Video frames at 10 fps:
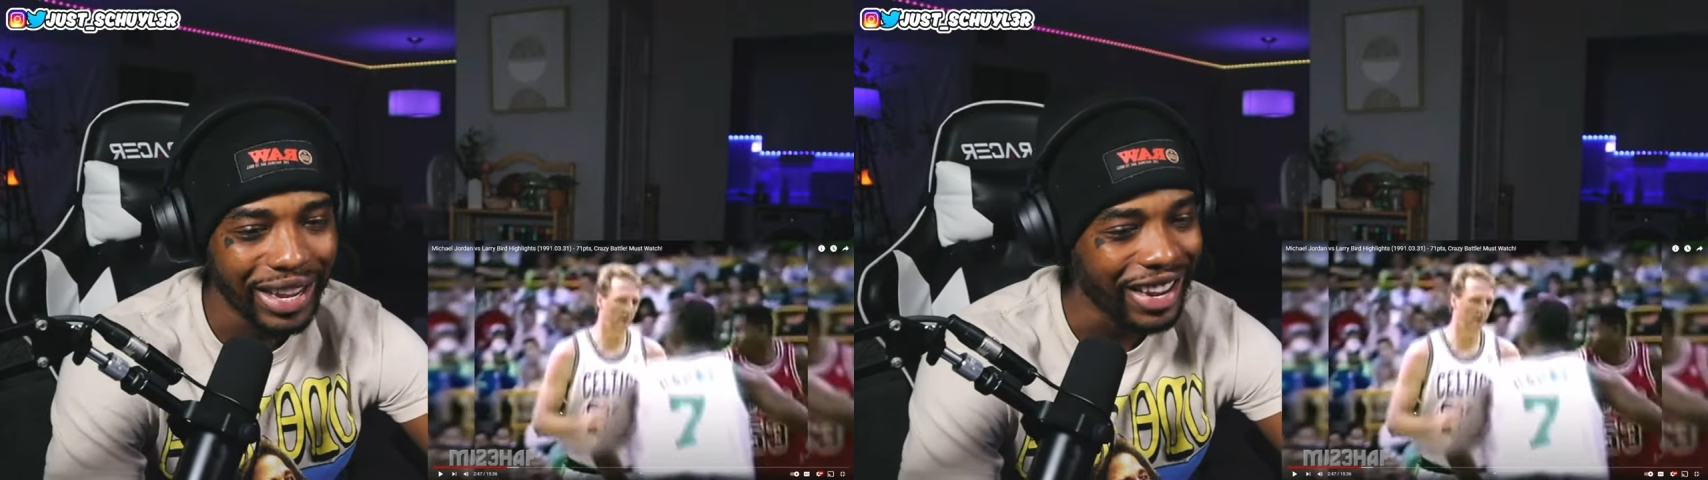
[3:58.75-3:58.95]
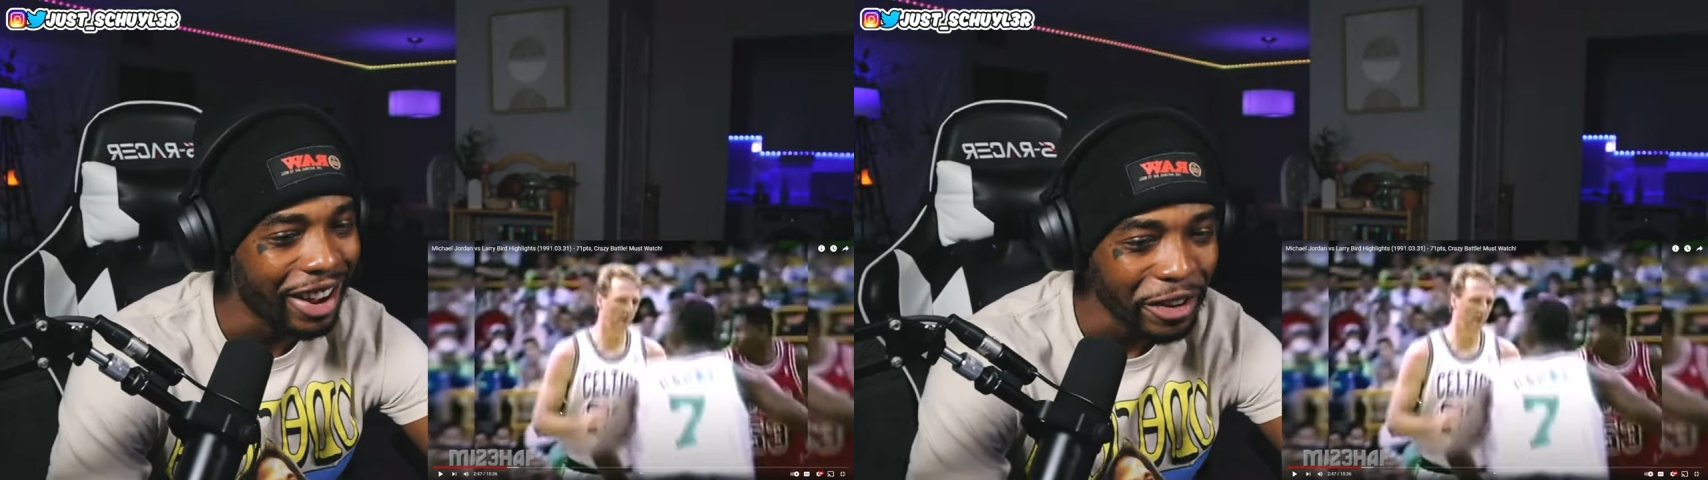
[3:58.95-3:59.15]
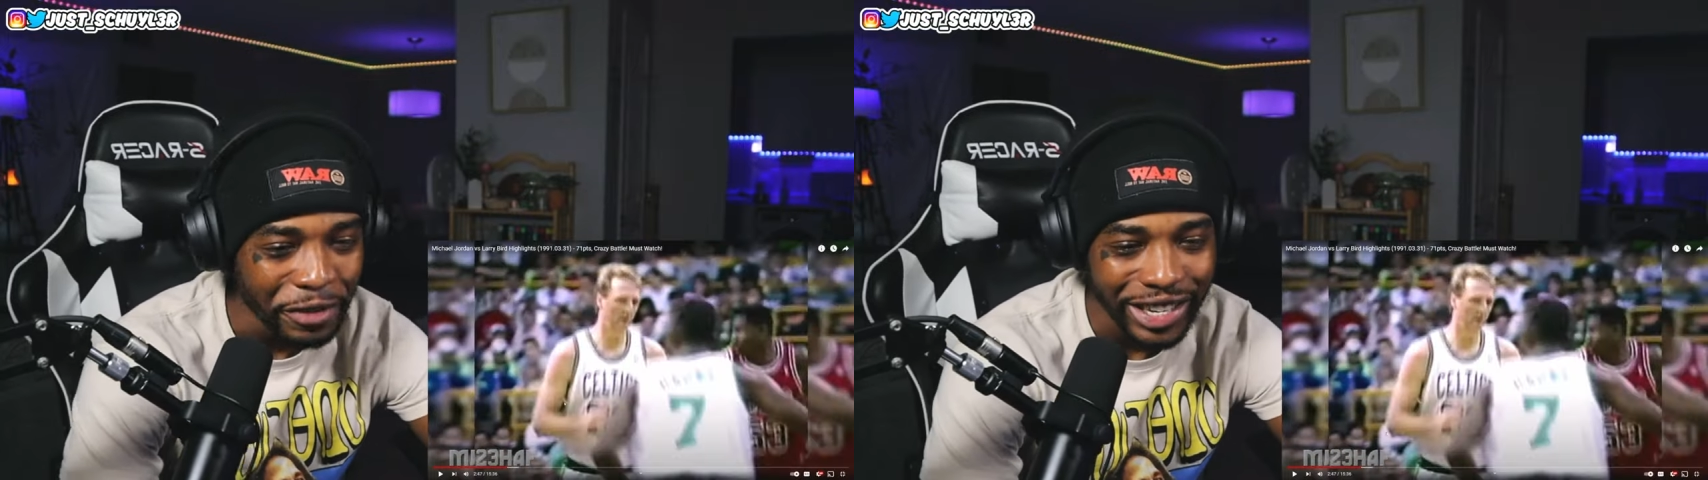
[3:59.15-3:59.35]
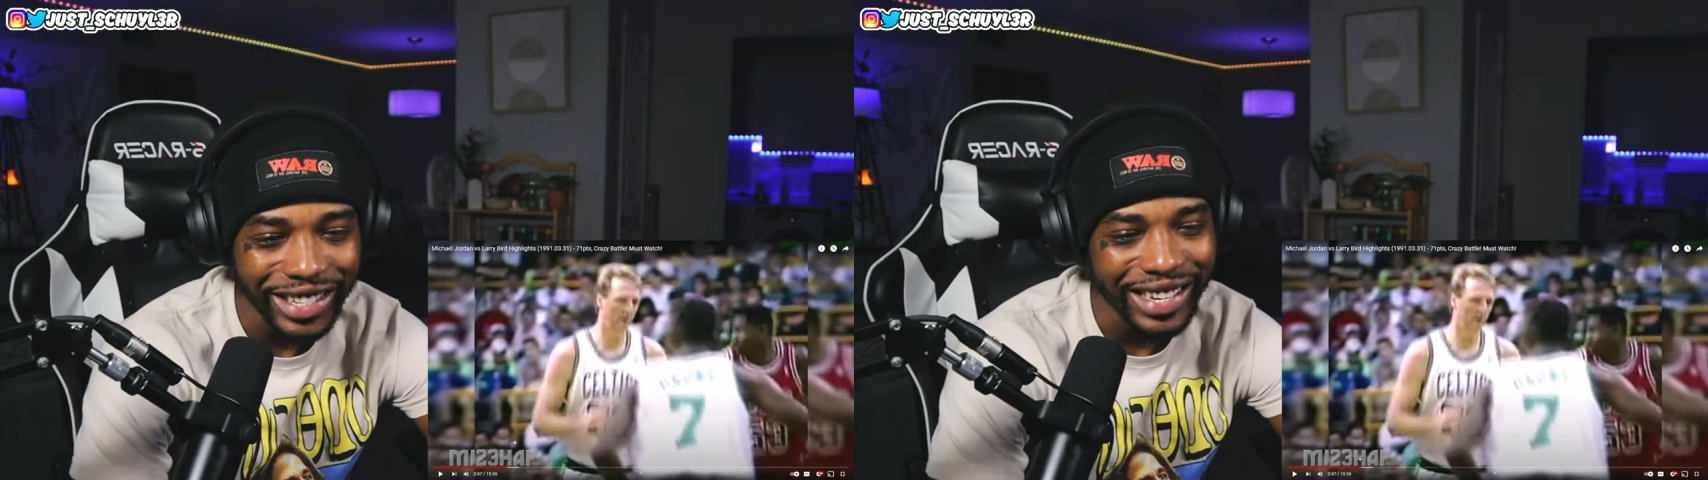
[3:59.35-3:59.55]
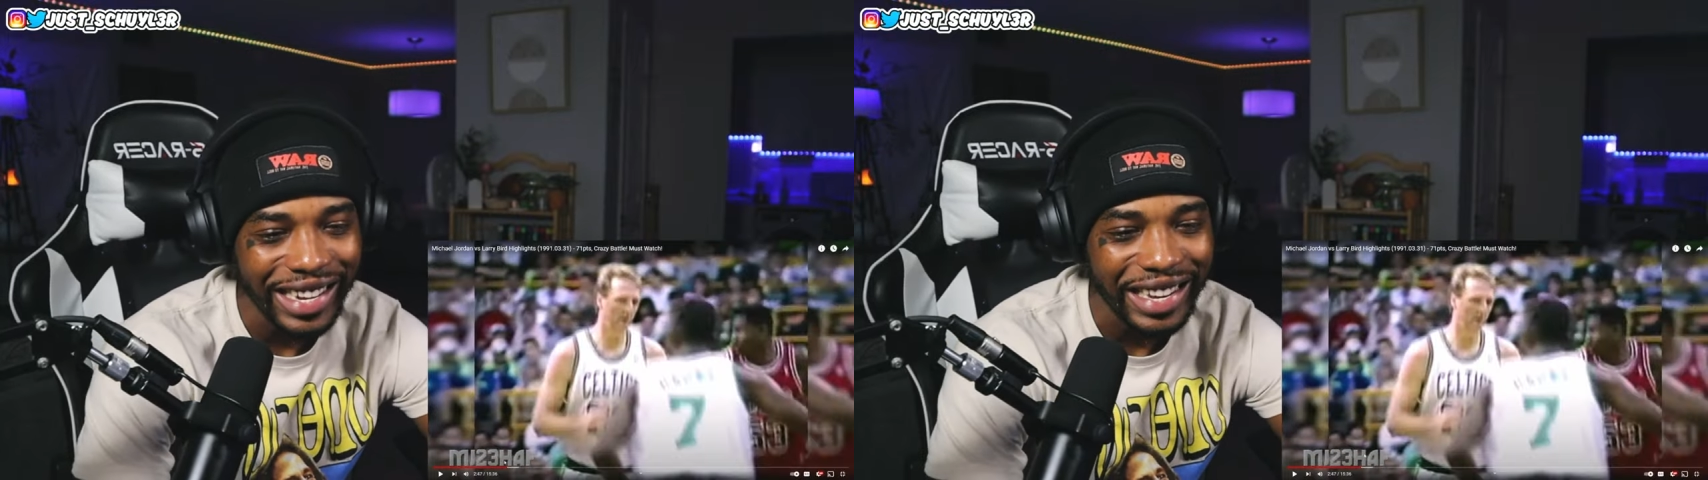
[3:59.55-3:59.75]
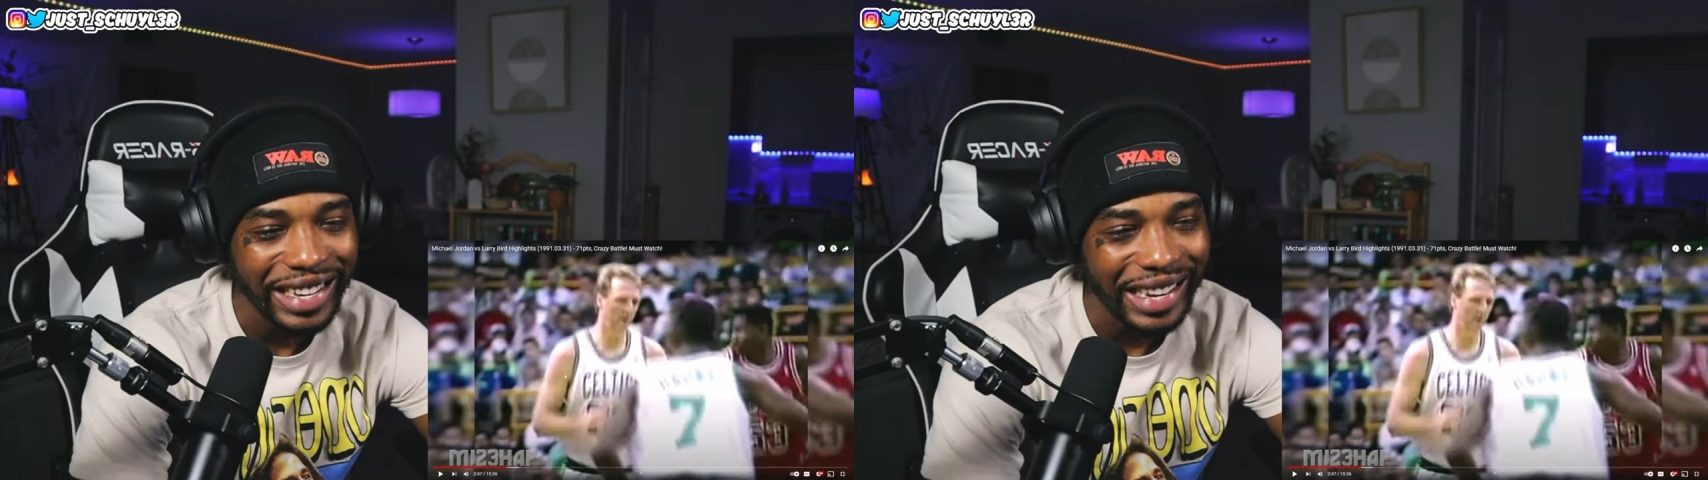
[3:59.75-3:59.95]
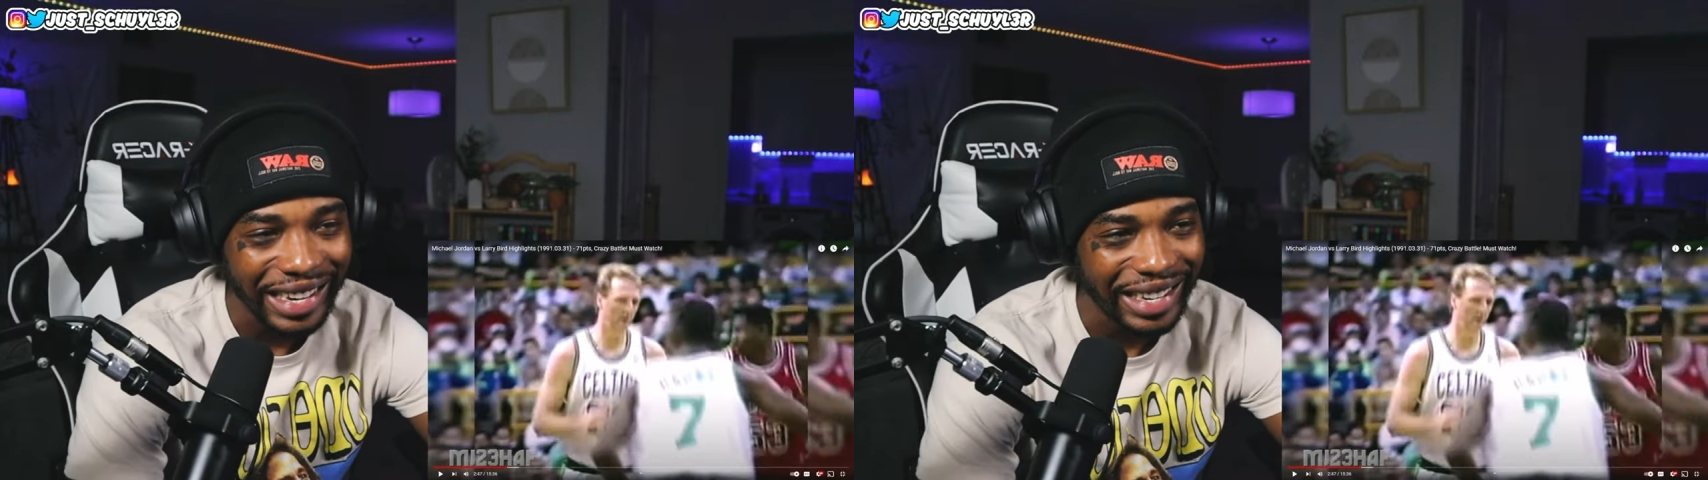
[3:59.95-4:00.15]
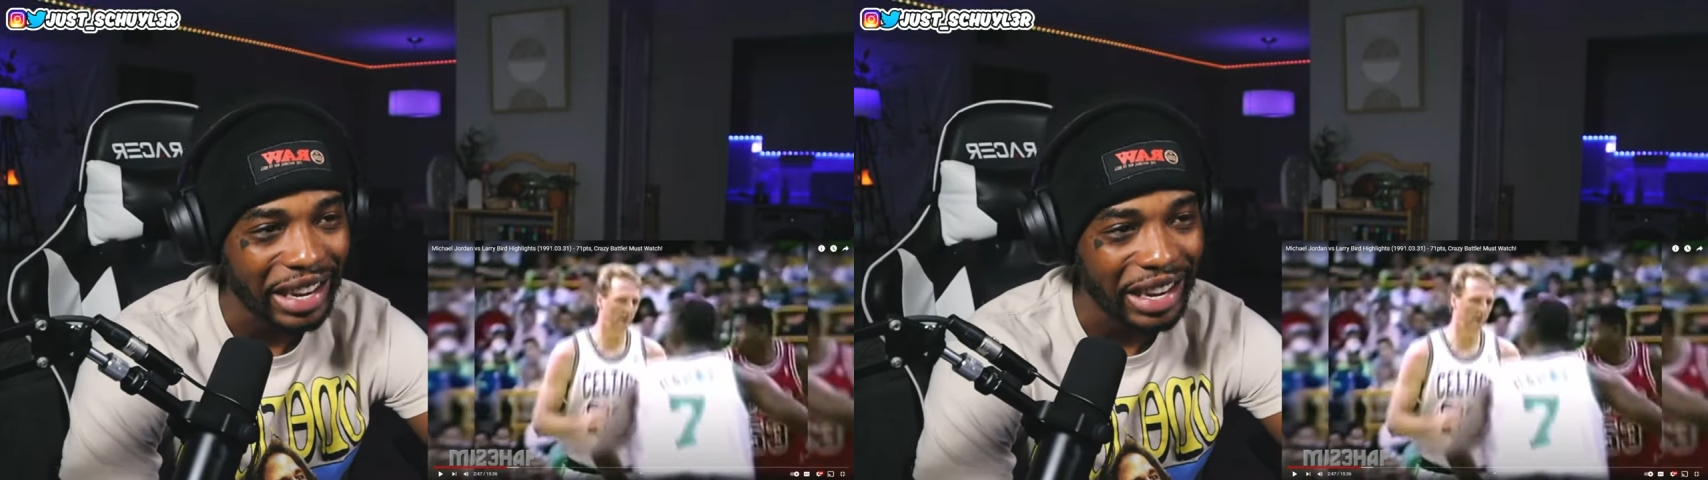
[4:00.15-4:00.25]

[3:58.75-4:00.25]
Obviously, like,